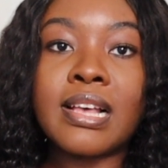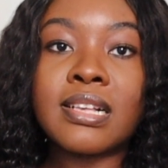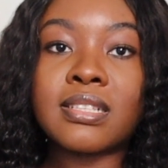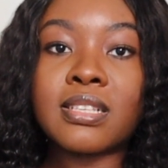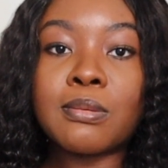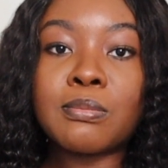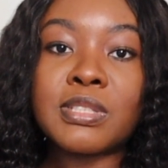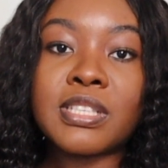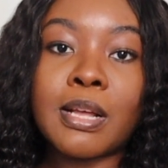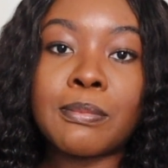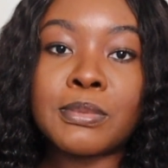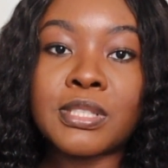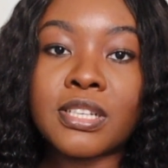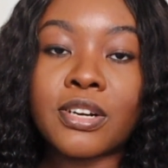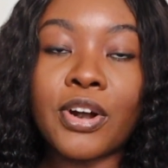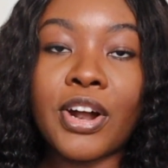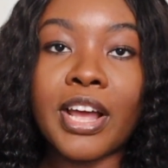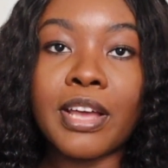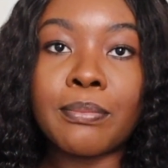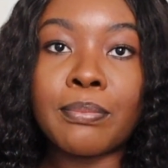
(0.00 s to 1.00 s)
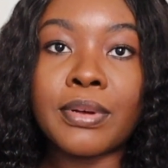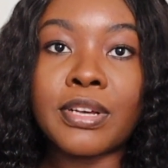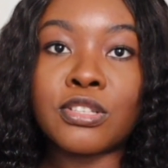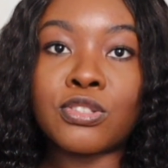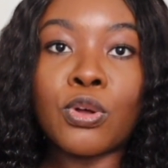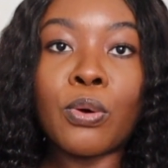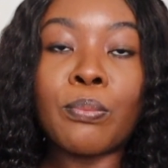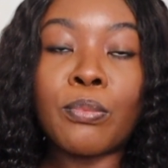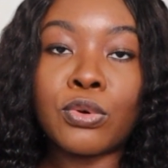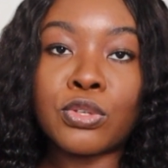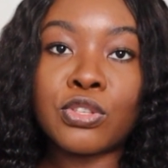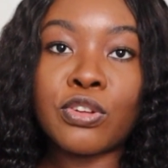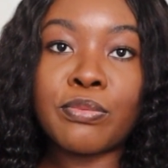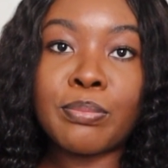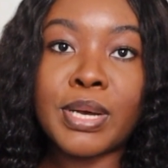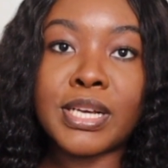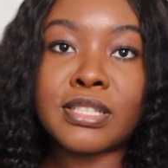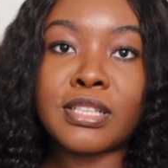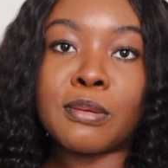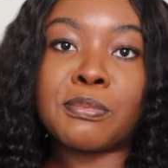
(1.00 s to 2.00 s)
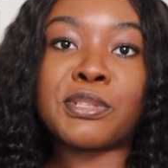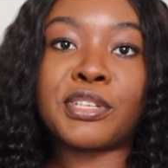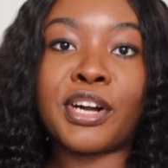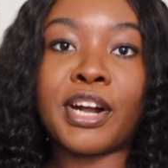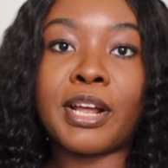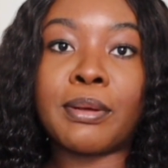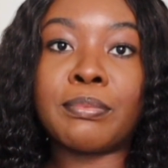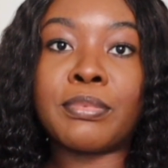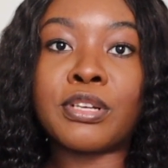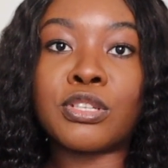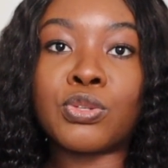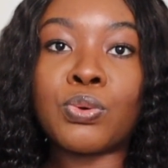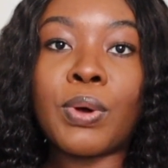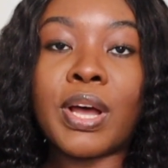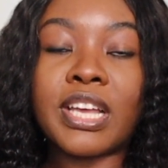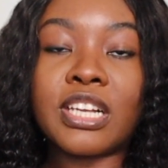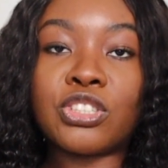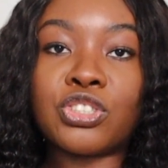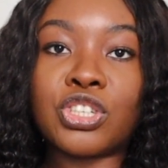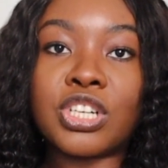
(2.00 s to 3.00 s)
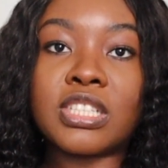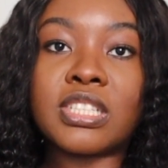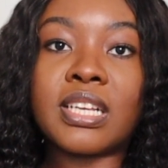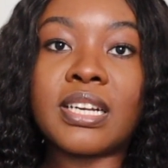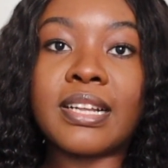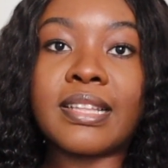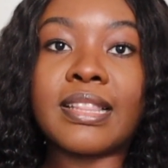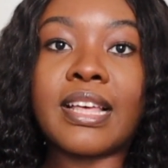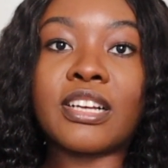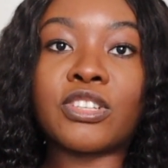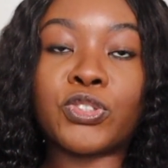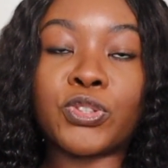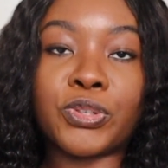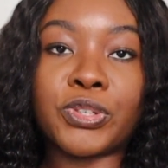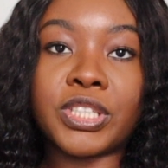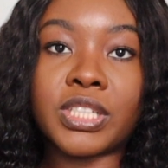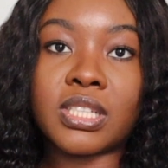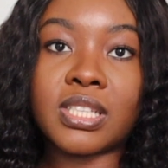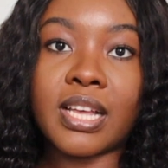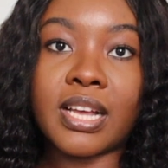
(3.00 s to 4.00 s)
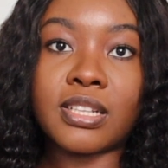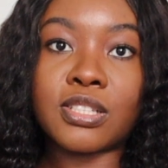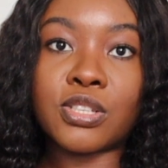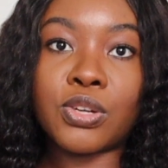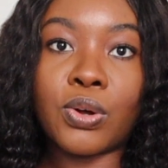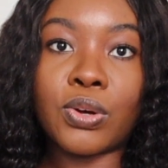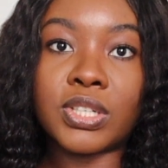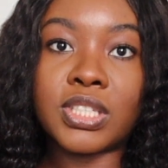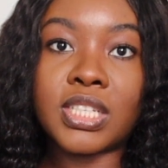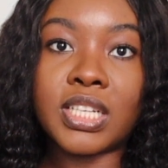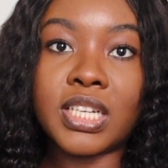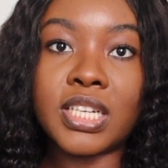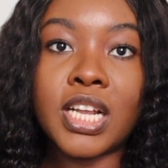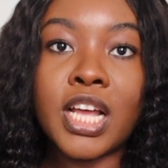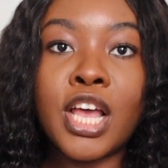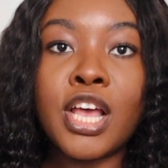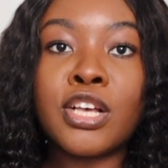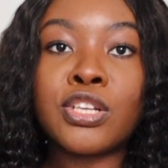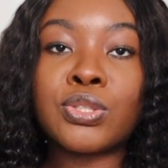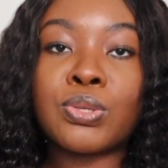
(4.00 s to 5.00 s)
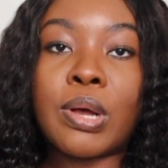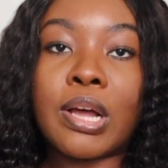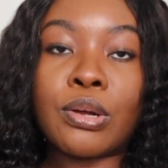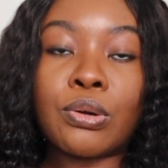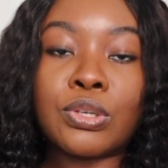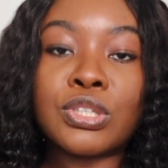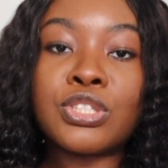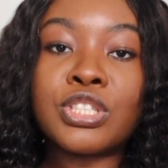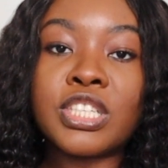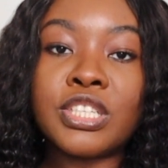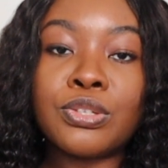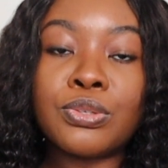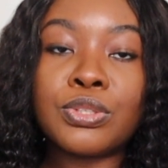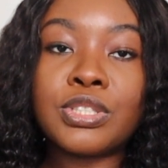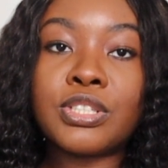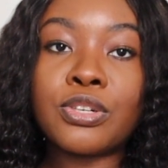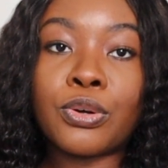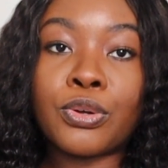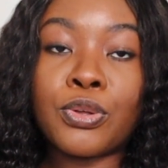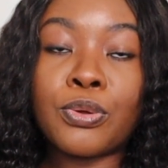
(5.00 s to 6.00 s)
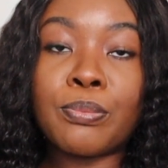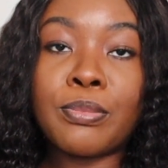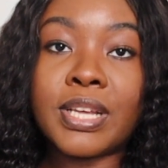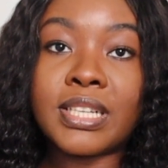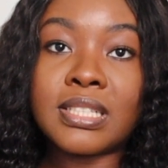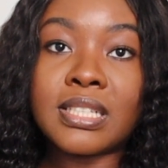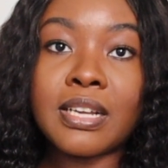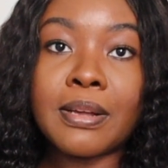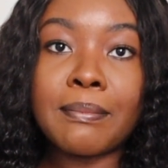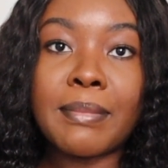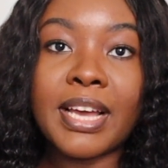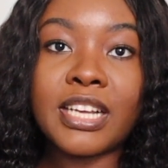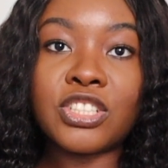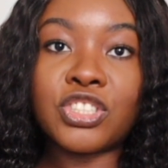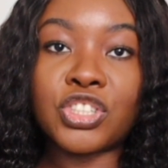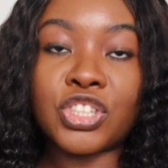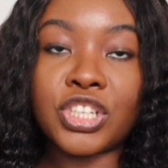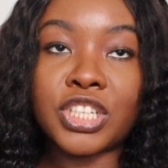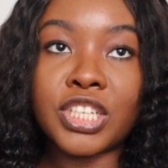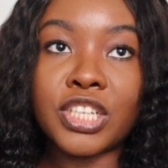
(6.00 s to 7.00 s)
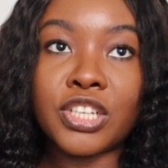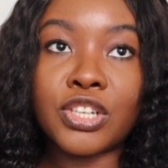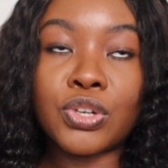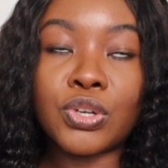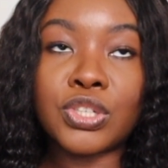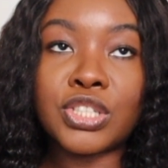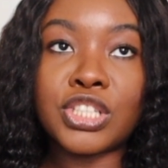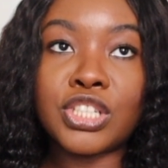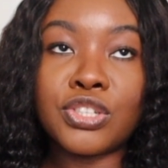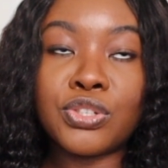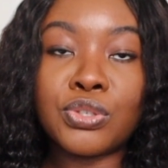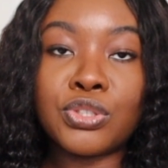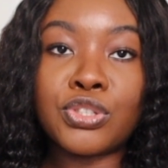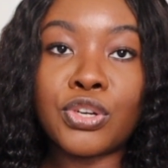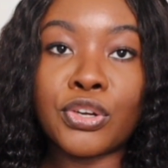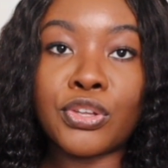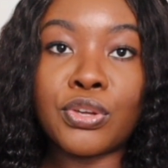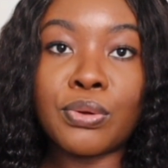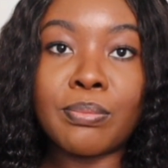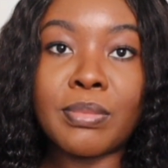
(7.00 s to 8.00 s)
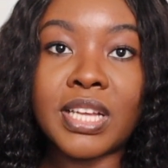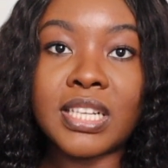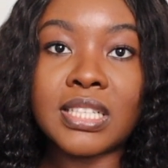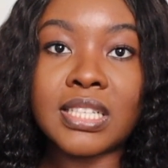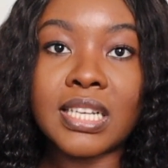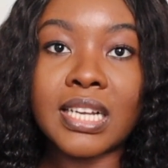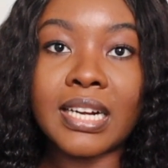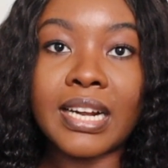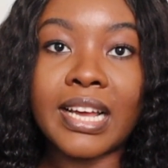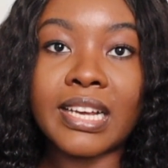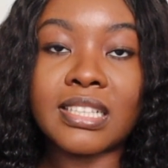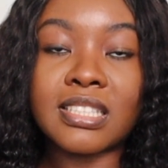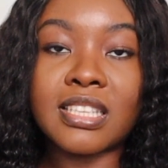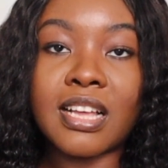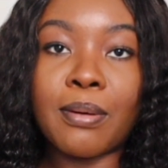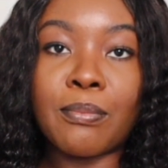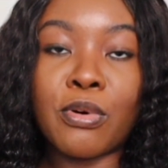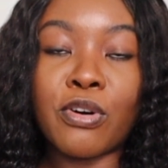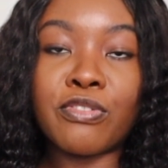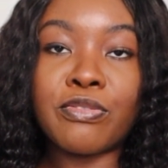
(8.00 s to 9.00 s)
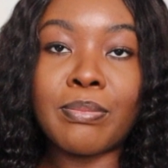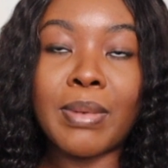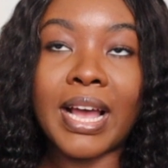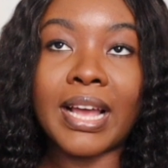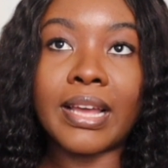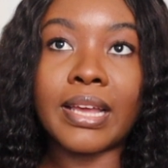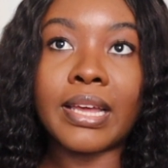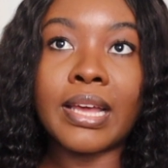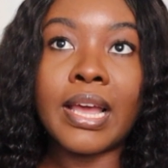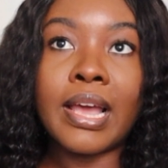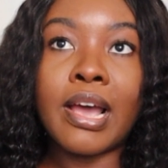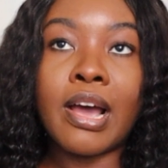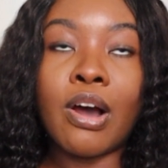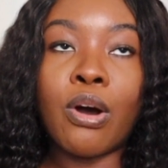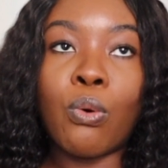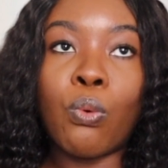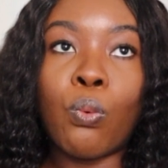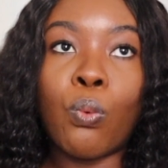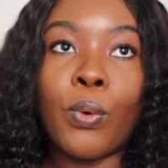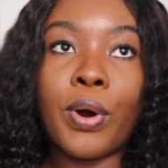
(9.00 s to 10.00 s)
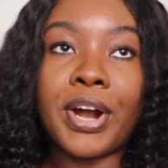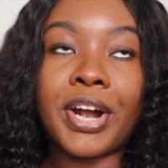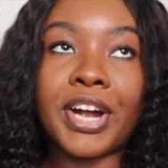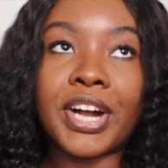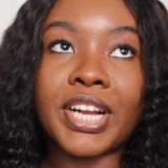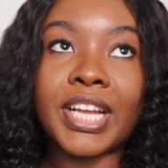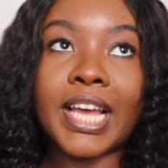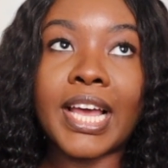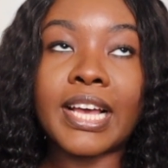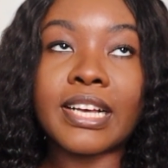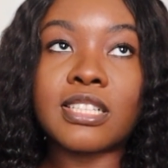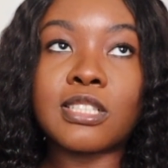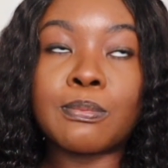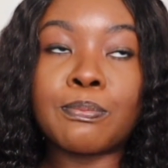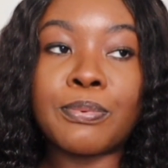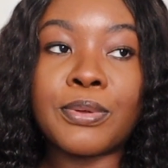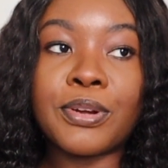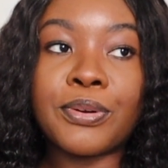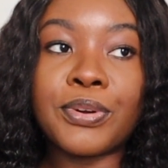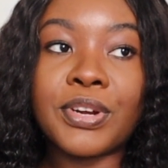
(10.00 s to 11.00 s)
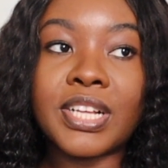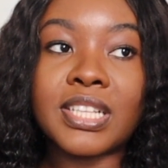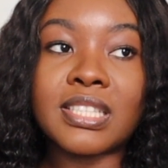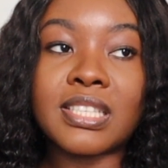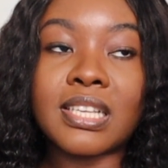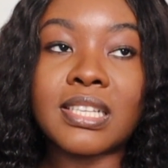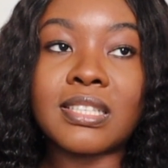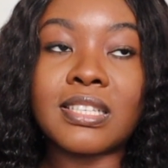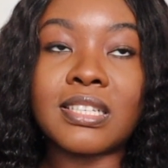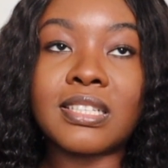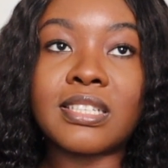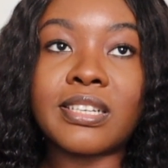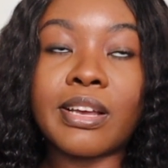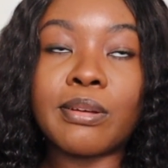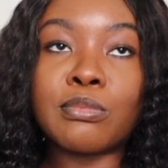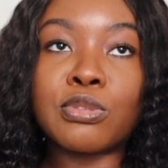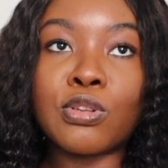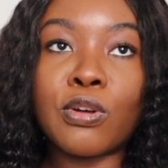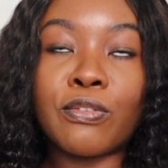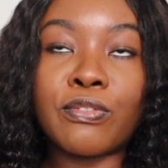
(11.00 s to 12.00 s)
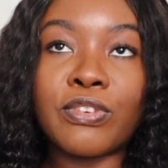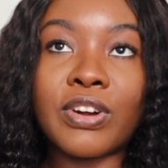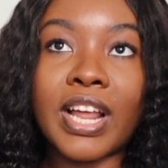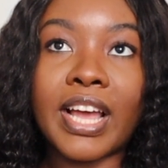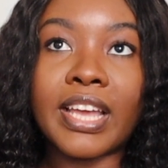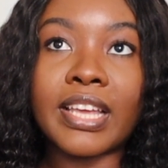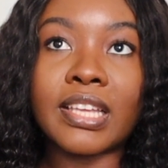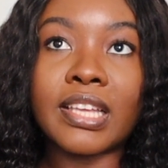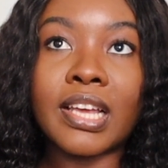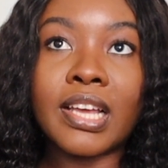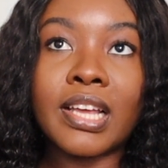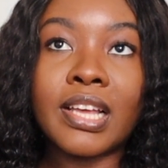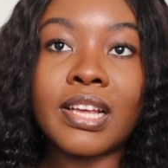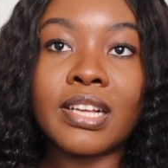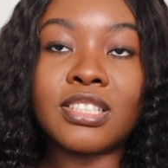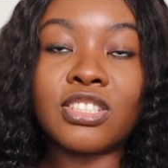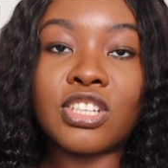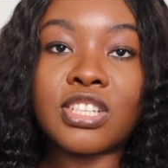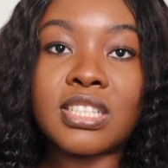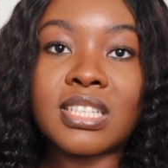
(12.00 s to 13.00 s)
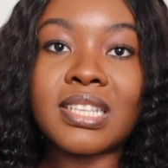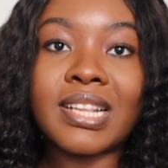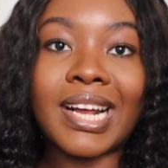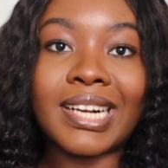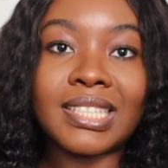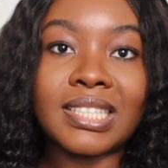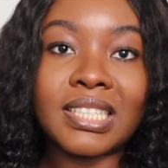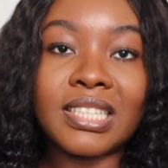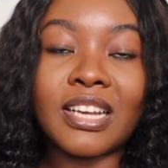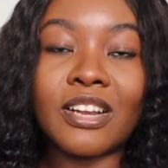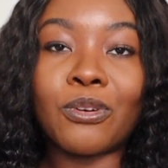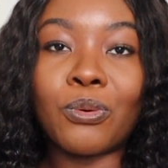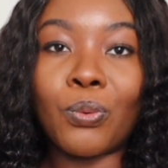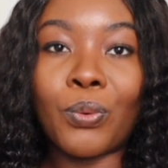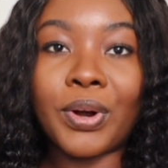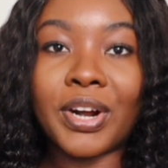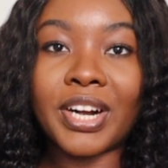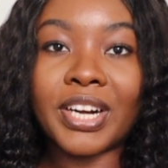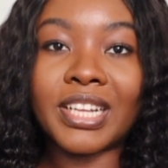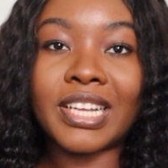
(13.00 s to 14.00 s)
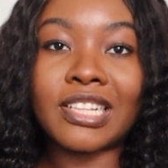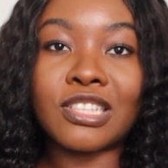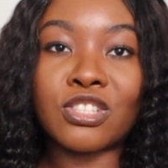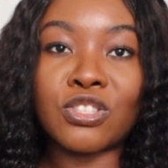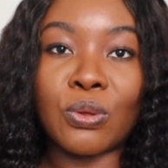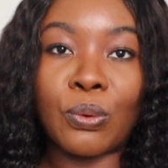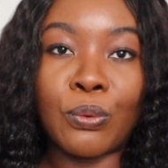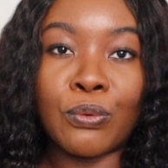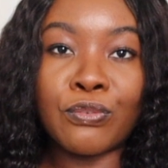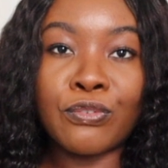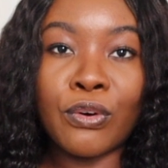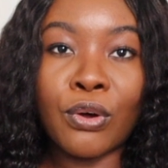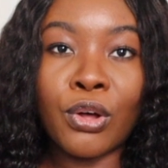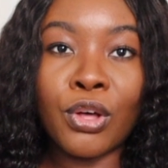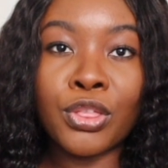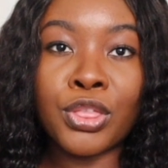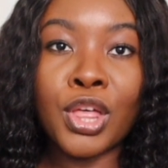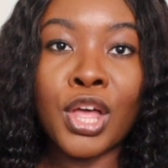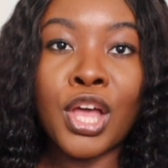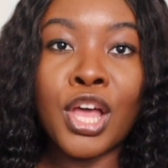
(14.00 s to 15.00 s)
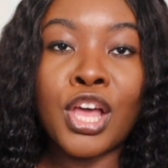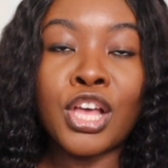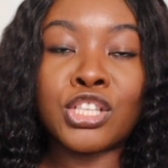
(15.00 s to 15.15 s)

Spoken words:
some subscribers, or most of my subscribers, who are interested in the actuarial science content. So I continue documenting my journey, continue documenting like some of my work experiences in terms of like just studying and work and so forth.